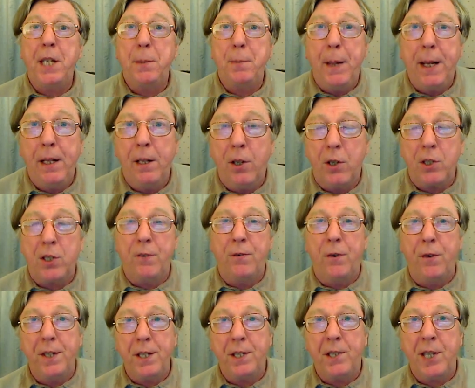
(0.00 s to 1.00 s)
there's been lots of
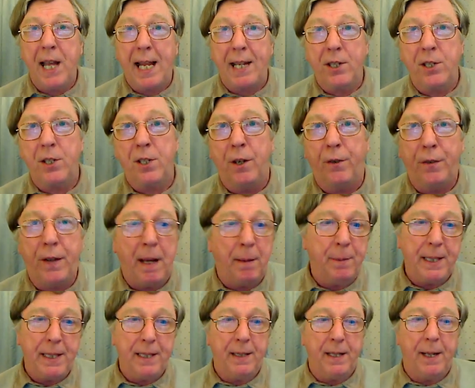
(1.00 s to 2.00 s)
other tech stuff. I
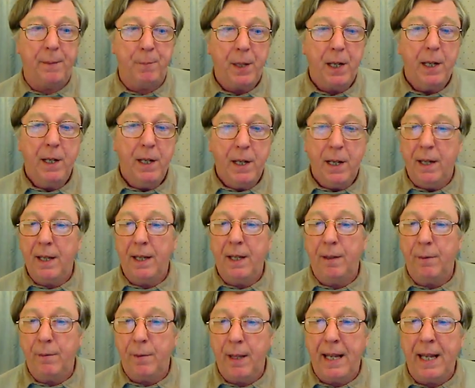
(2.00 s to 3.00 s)
mean,
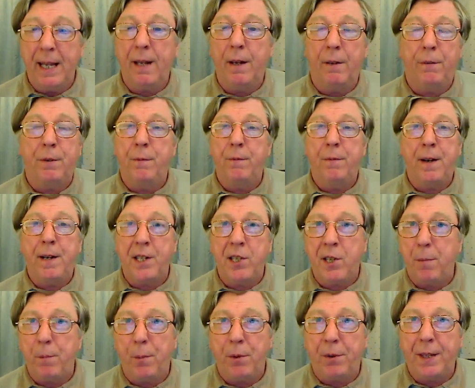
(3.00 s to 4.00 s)
from very
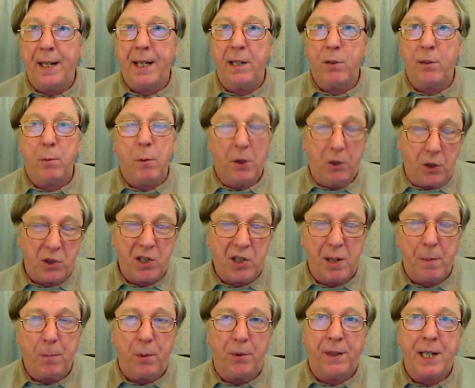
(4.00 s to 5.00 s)
simple things, well, not
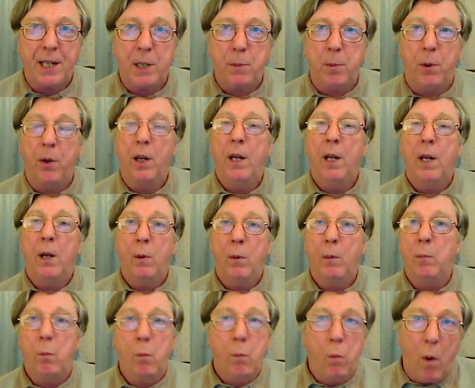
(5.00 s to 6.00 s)
simple things, but
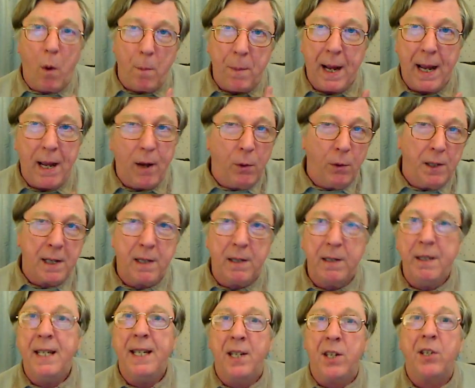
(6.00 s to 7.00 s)
what might only
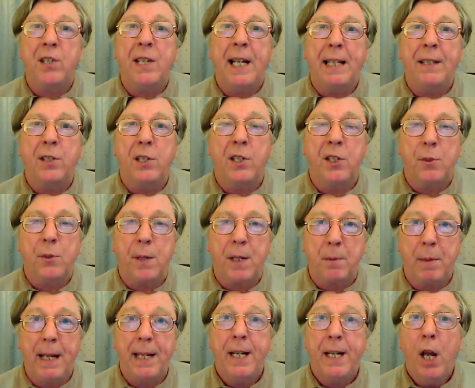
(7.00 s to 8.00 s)
need a sentence to
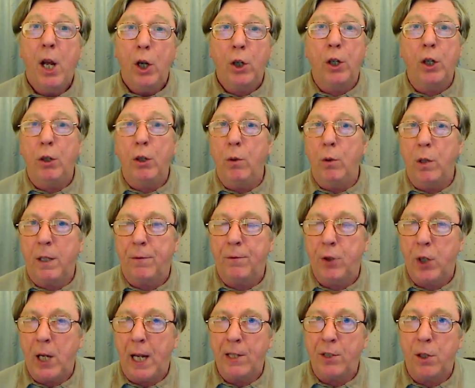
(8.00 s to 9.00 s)
explain. Google have
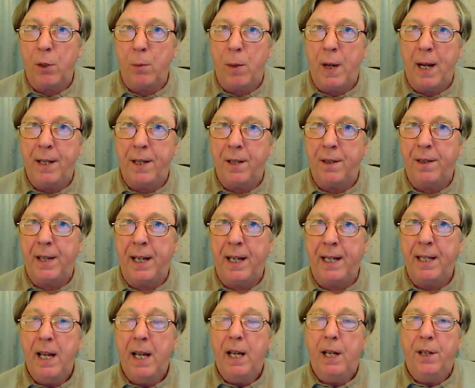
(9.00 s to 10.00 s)
changed the way that
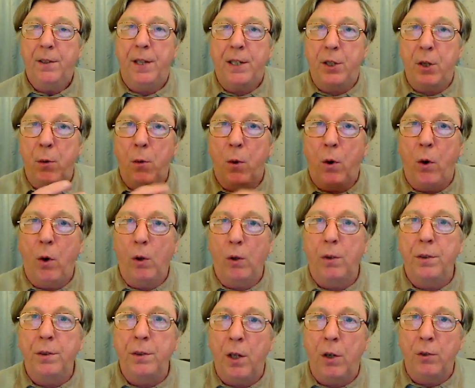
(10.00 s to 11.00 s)
they do
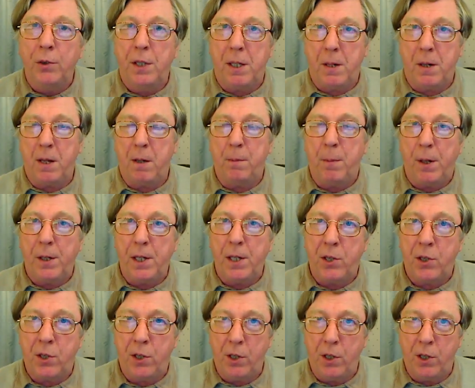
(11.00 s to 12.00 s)
all under the bonnet
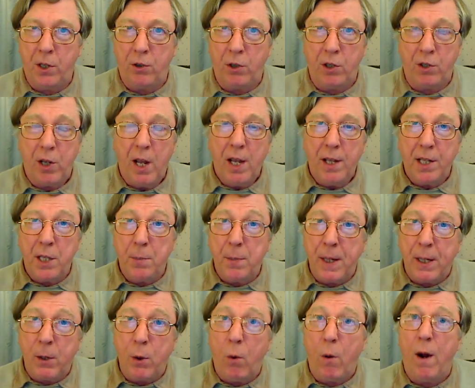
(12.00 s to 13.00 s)
searches. There's
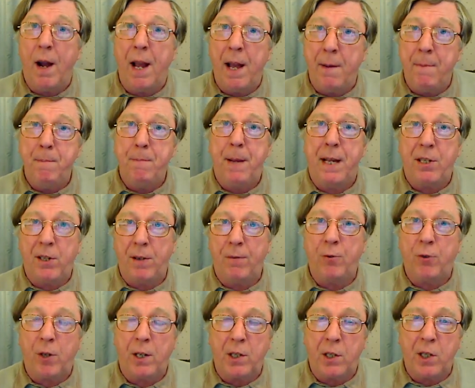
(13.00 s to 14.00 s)
been quite a
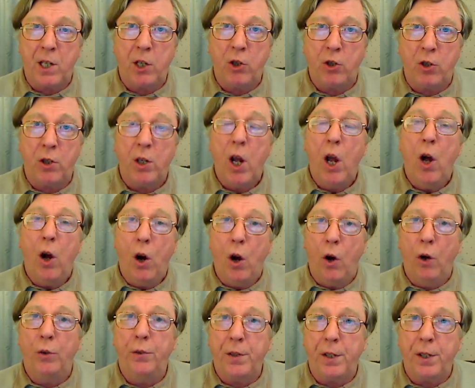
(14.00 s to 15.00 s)
massive transition
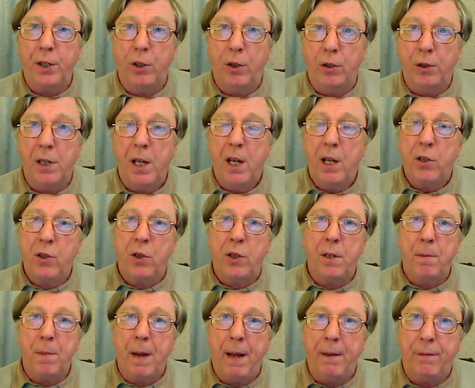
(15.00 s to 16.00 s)
under the hood. So
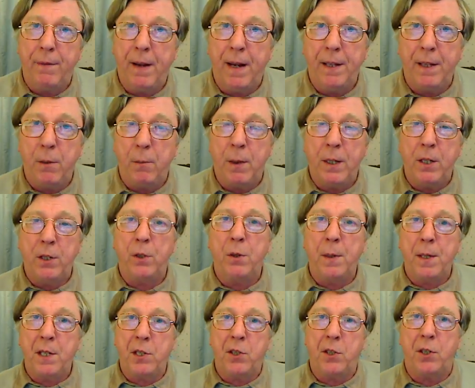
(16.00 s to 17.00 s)
you might find that when you're
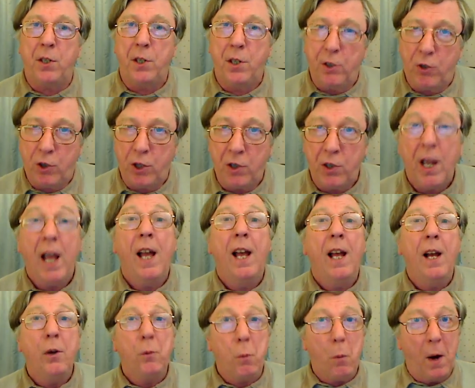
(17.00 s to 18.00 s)
doing searches,
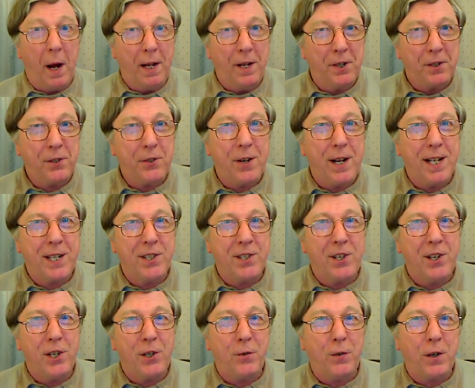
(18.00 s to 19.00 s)
why not try and
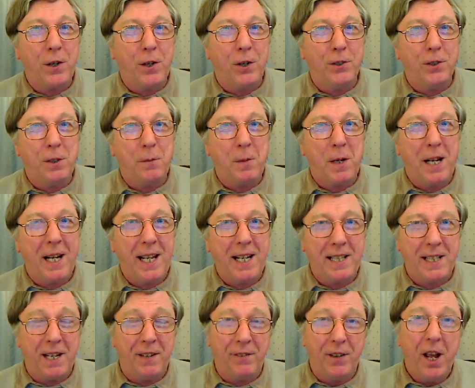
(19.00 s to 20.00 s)
search for Cult and
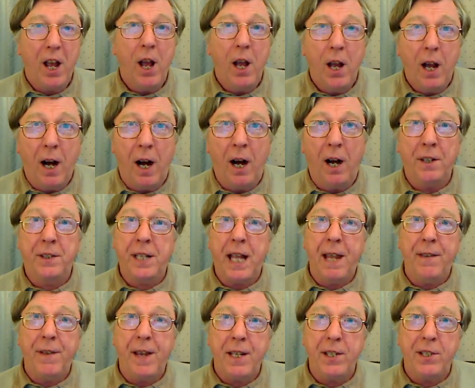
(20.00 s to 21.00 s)
Collective or
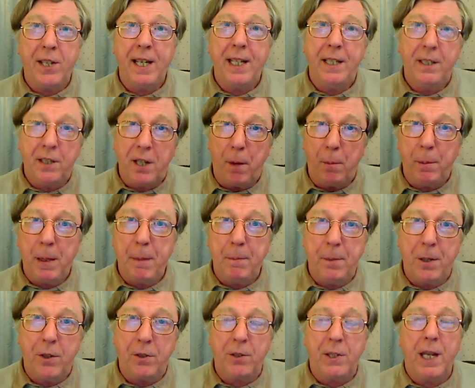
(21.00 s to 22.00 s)

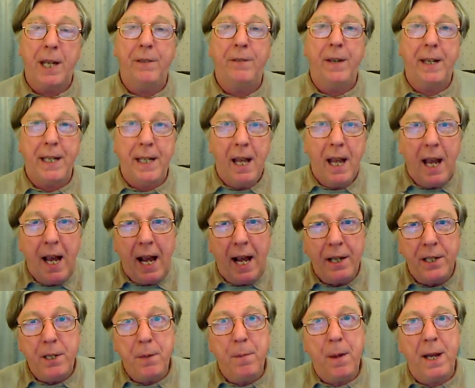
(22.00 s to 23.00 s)
daveac.blip.tv,
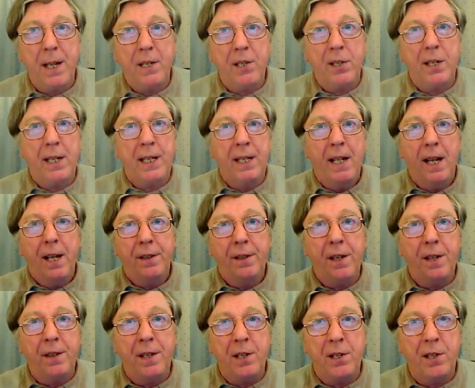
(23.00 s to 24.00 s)
and you might see
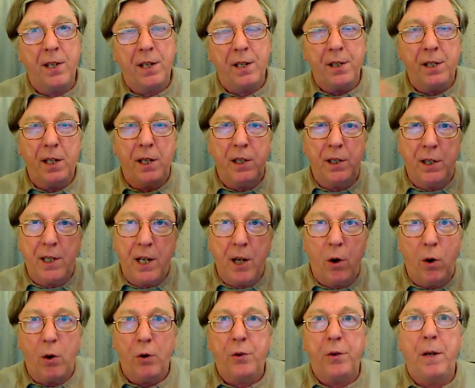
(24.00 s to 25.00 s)
that there's the
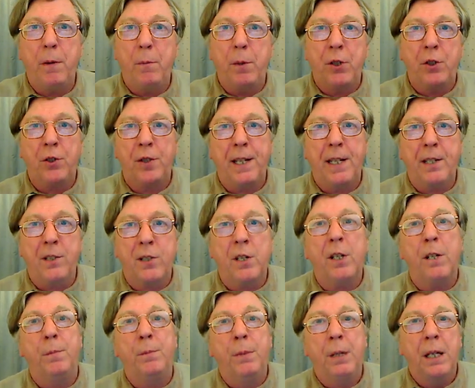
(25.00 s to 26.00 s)
order in which things
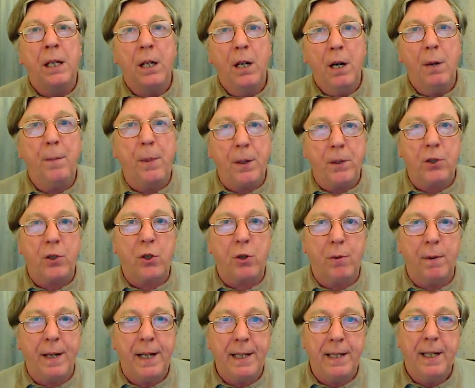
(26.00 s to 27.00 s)
come up on
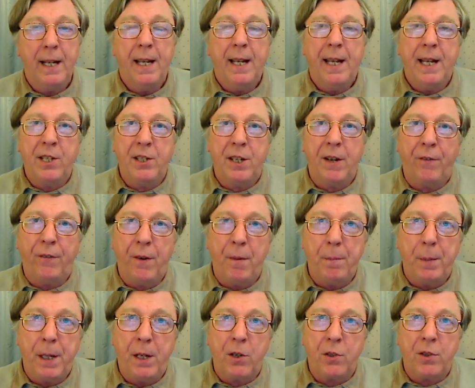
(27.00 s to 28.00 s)
screen is
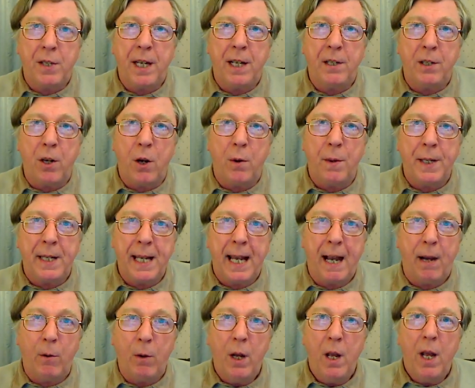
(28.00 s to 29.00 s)
different because they're going
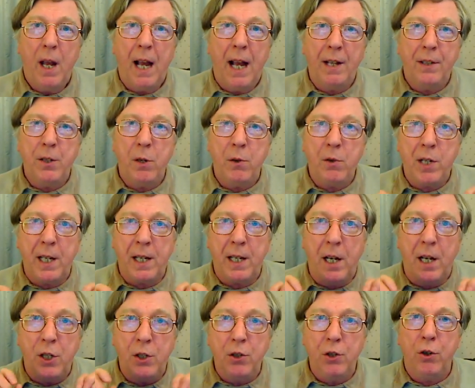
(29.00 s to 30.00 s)
out and using
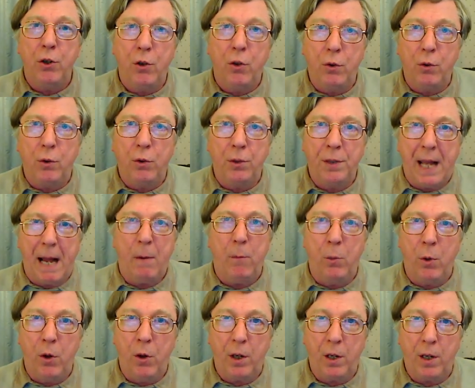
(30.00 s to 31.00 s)
a neural
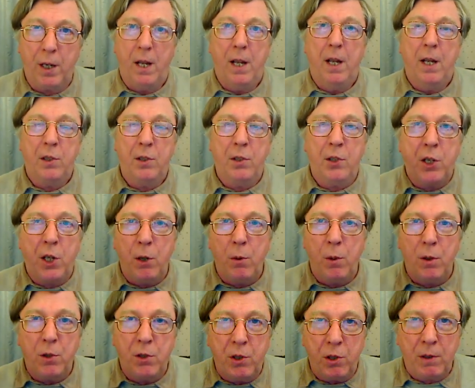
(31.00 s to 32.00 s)
network
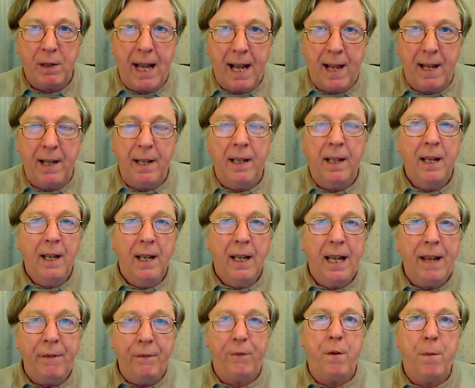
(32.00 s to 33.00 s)
to get
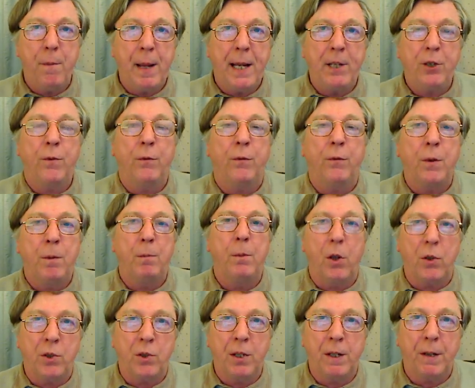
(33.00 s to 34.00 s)
information from
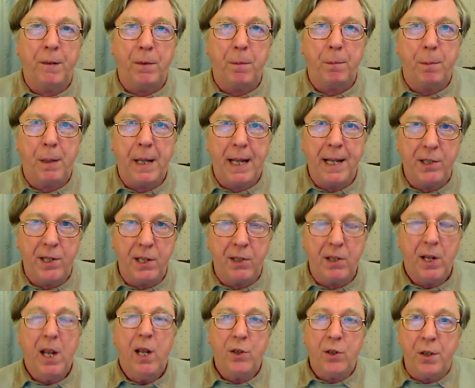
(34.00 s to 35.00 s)
lots of different
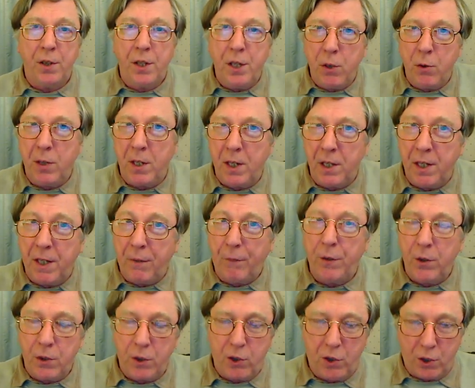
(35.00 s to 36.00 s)
places. So they're using a
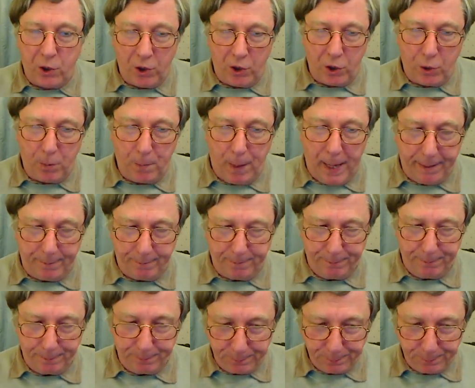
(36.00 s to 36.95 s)
different search pattern.